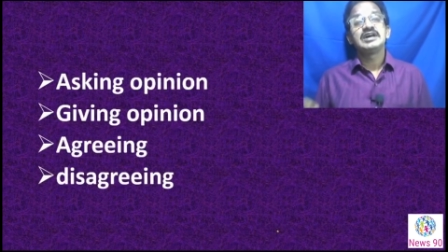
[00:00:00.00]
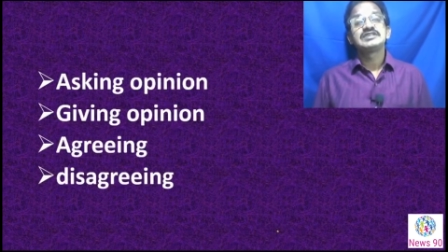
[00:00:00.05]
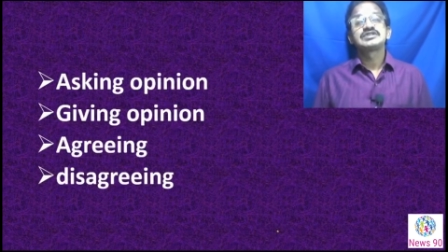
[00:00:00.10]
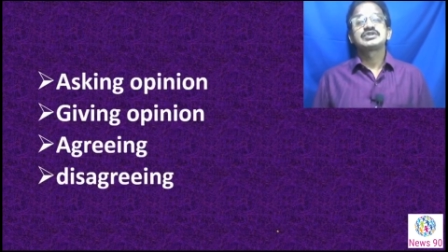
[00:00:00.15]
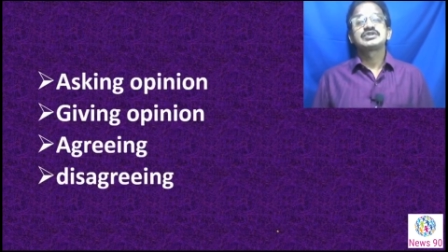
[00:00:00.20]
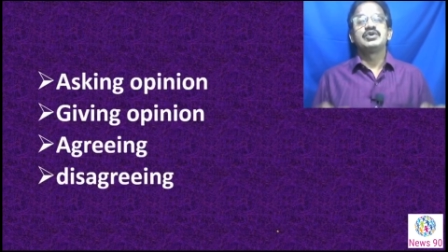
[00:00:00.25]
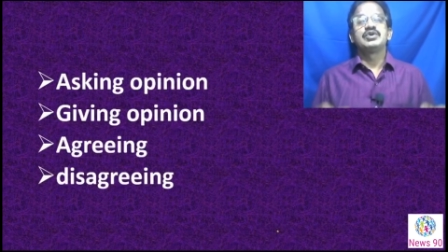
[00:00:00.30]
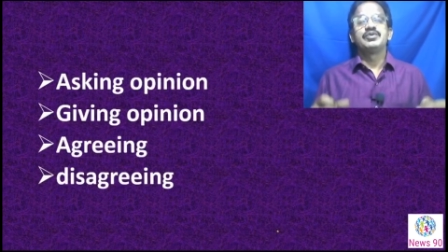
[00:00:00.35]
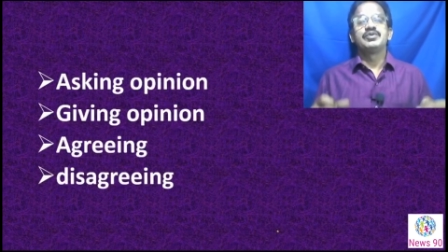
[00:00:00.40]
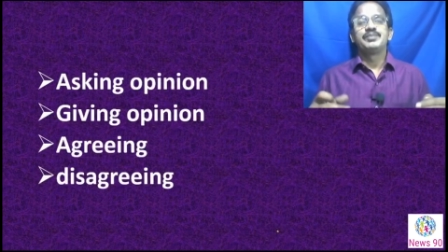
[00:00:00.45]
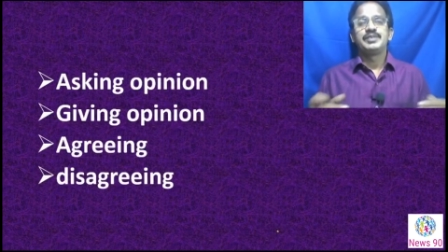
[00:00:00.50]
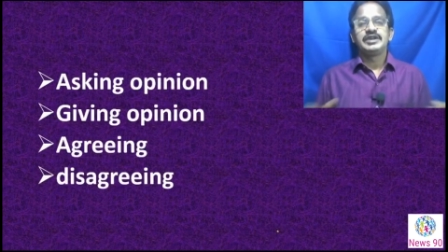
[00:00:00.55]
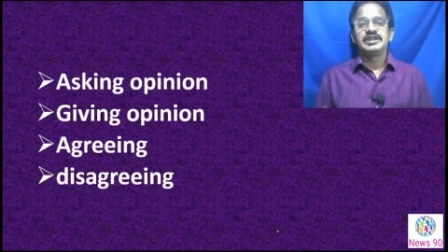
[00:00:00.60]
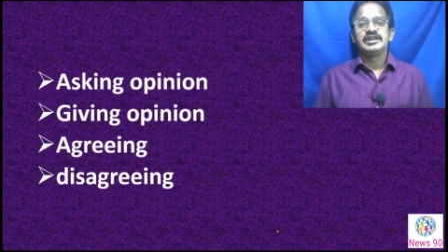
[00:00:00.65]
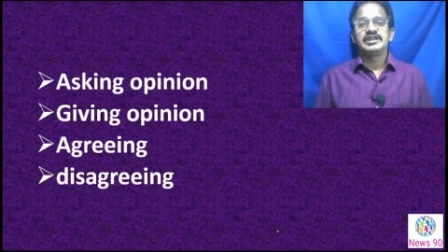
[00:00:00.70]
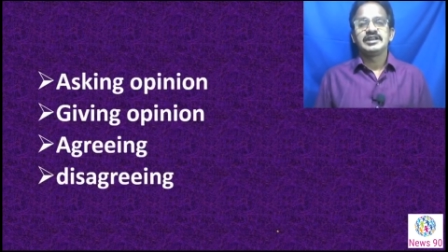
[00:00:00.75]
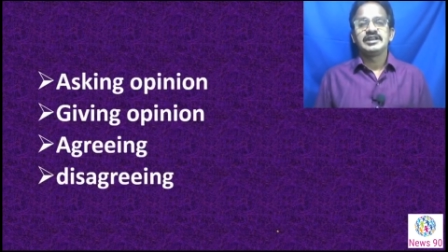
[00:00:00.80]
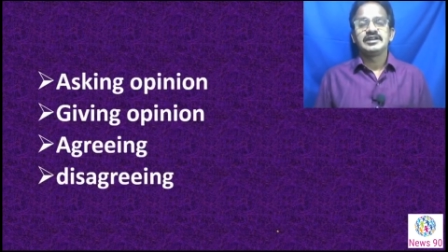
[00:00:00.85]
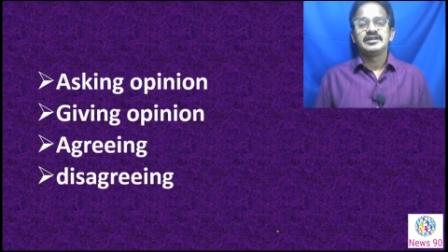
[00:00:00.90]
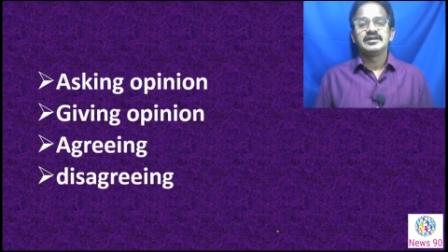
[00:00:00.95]
ask
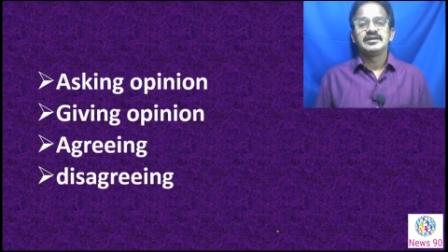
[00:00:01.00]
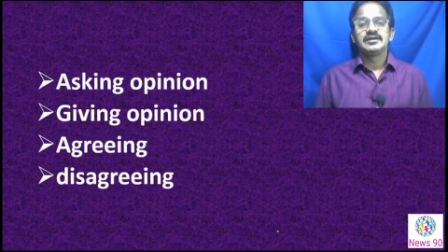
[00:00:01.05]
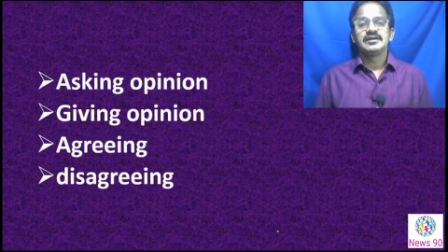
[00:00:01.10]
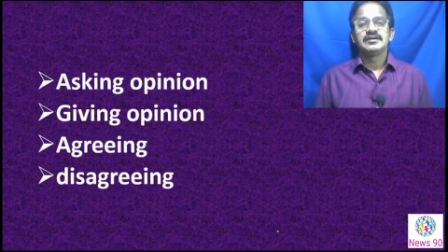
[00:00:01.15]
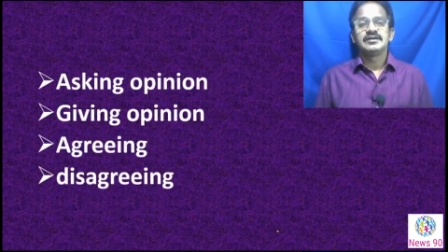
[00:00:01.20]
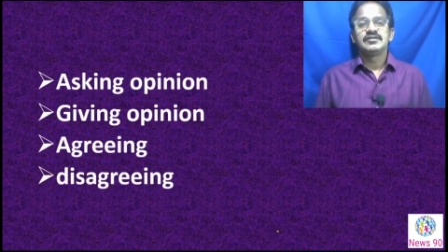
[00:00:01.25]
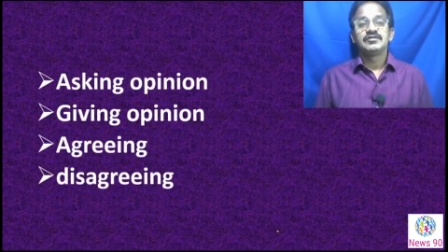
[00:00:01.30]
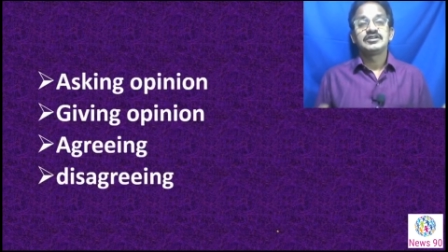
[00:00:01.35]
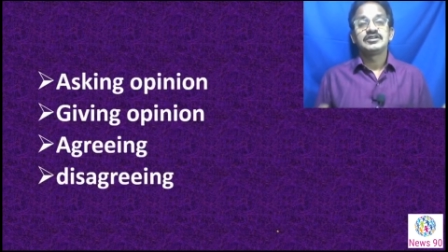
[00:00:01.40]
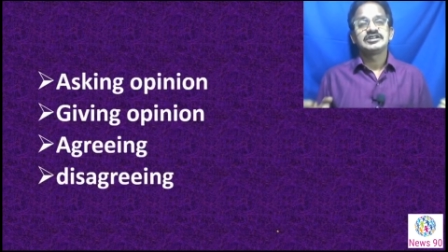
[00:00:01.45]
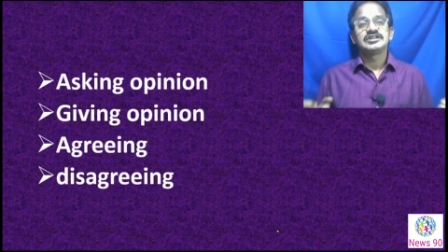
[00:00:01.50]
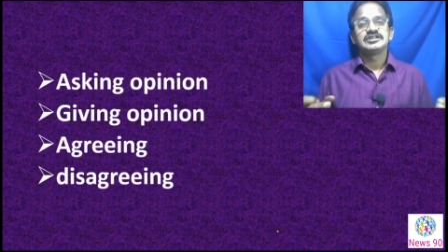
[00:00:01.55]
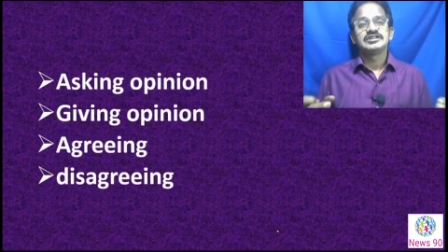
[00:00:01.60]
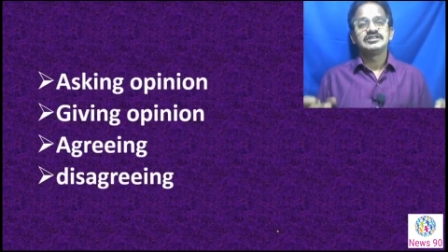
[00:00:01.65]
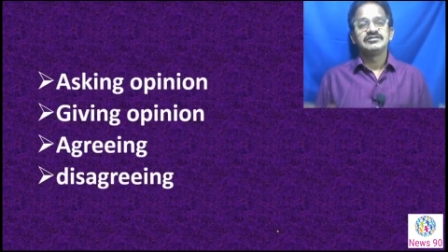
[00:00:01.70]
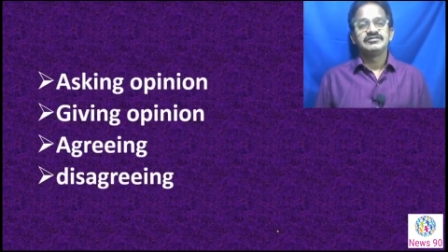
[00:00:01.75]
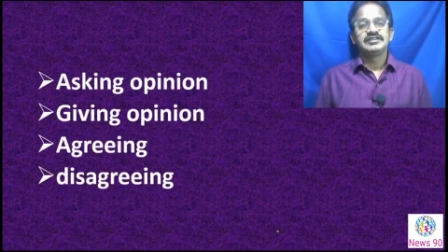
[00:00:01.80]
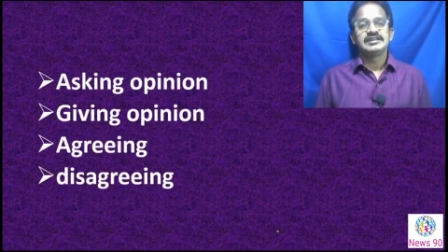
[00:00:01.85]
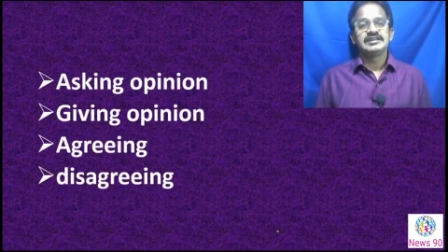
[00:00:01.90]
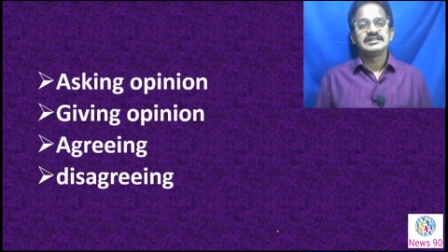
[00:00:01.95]
opinion what
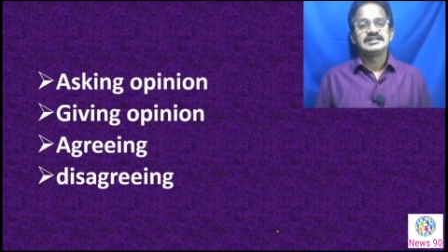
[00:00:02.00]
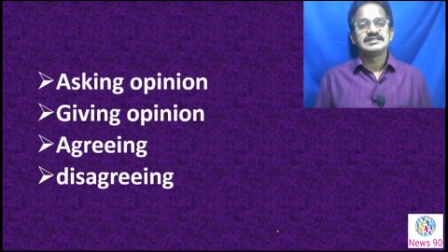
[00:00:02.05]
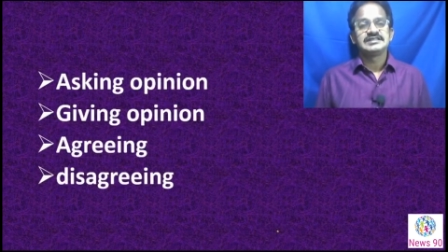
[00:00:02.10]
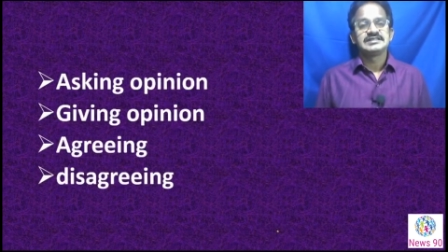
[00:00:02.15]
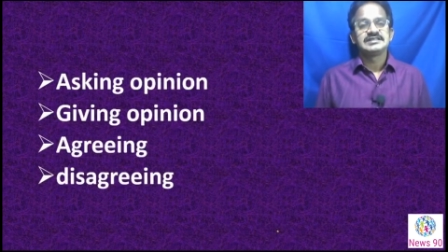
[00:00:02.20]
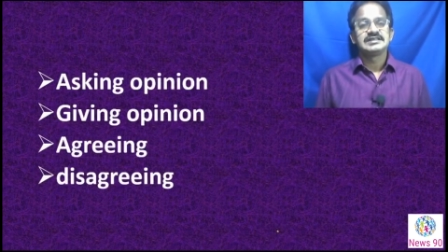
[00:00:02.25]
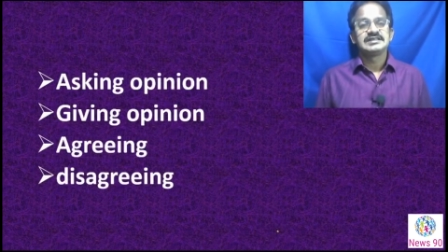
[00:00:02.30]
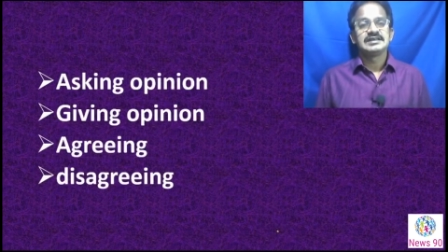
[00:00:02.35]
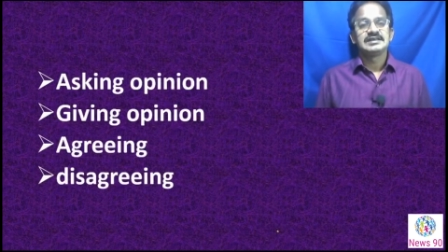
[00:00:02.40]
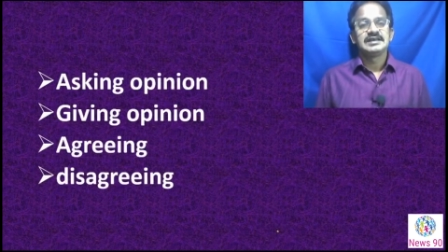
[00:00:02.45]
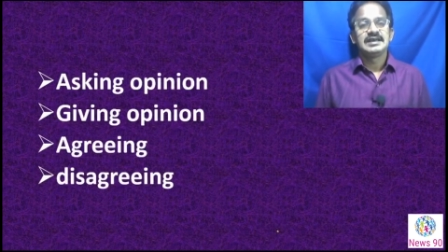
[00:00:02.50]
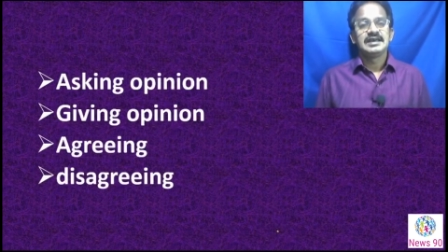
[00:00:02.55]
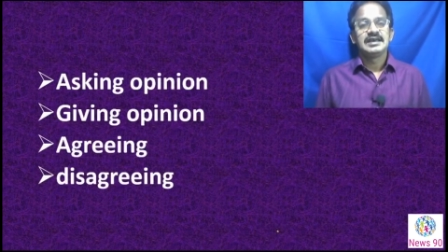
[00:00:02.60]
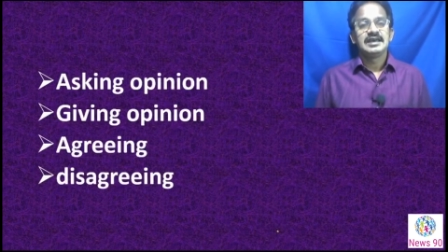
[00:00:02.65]
are the ways